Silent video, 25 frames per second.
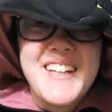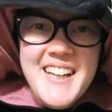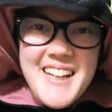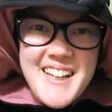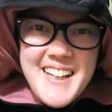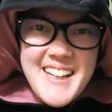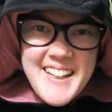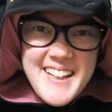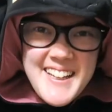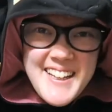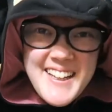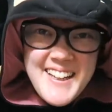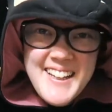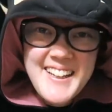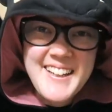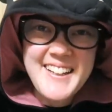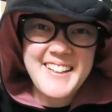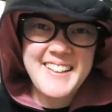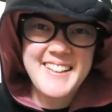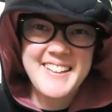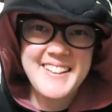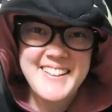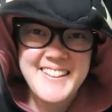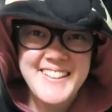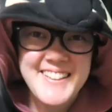so
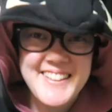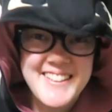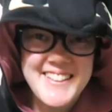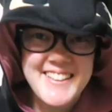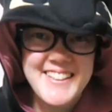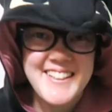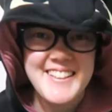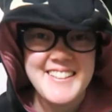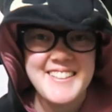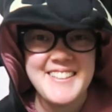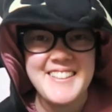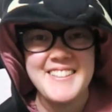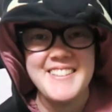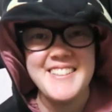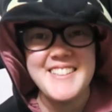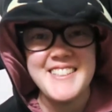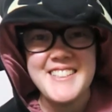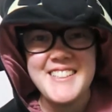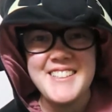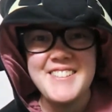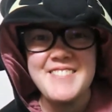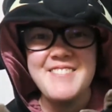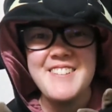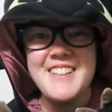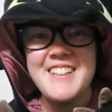
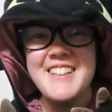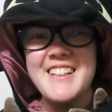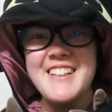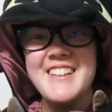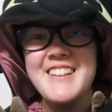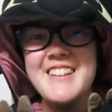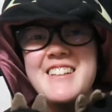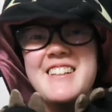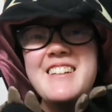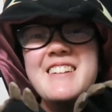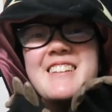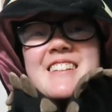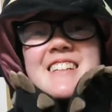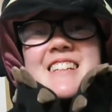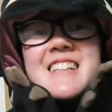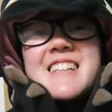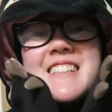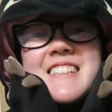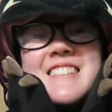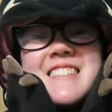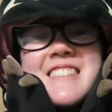this is what I look like.